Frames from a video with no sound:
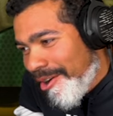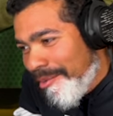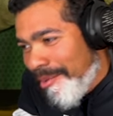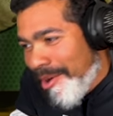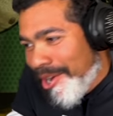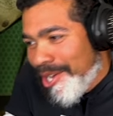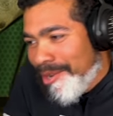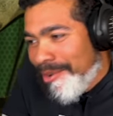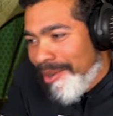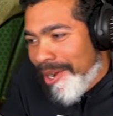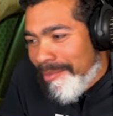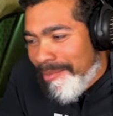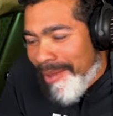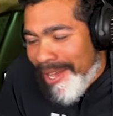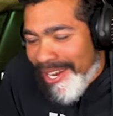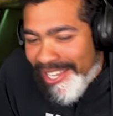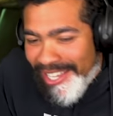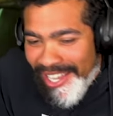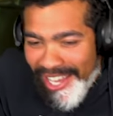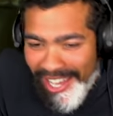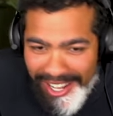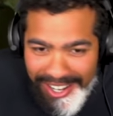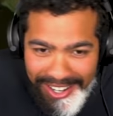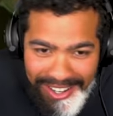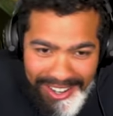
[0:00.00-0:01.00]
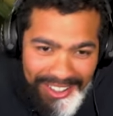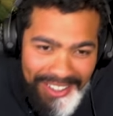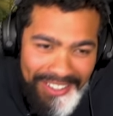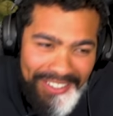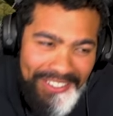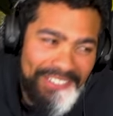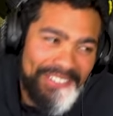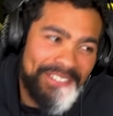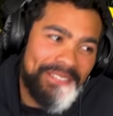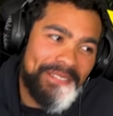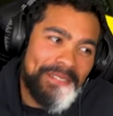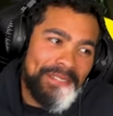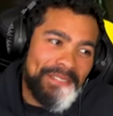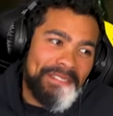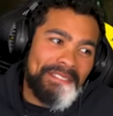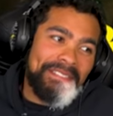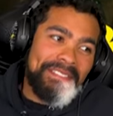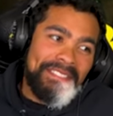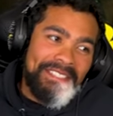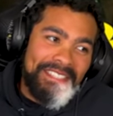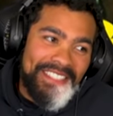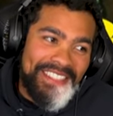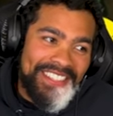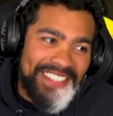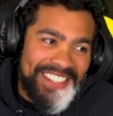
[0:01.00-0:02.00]
Omar, you want to bet again?
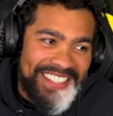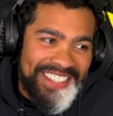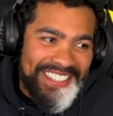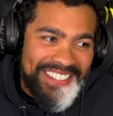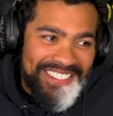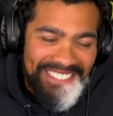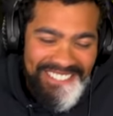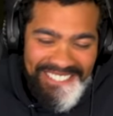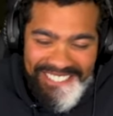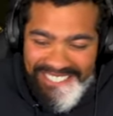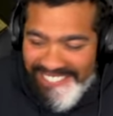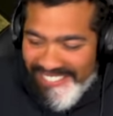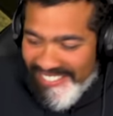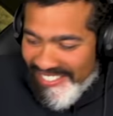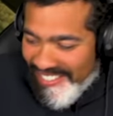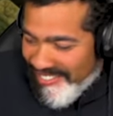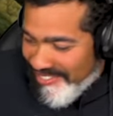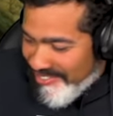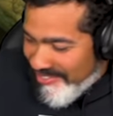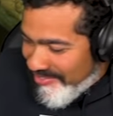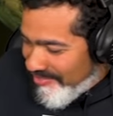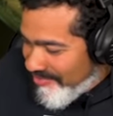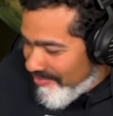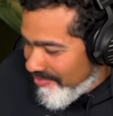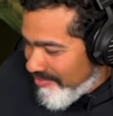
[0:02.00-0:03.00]
Double or nothing. Um,